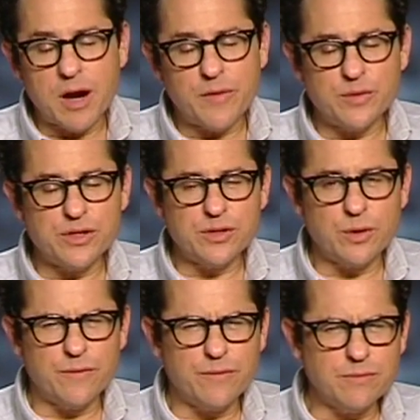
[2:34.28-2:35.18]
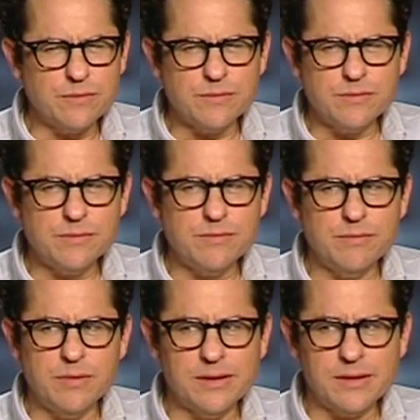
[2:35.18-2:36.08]
Part of it was just sort of
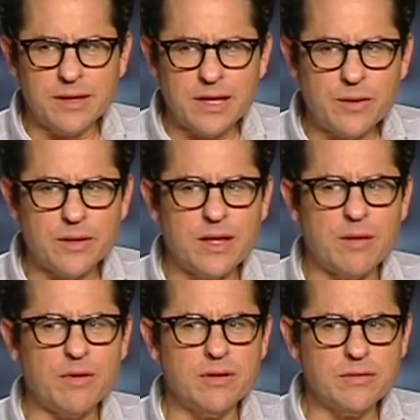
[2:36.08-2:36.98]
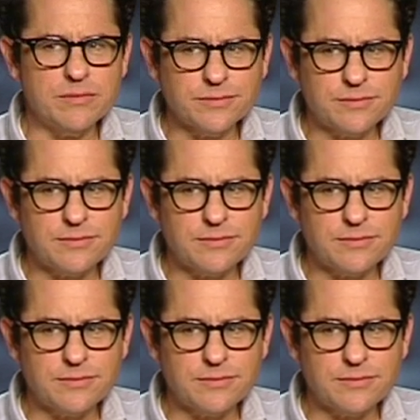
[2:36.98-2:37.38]
hearing them and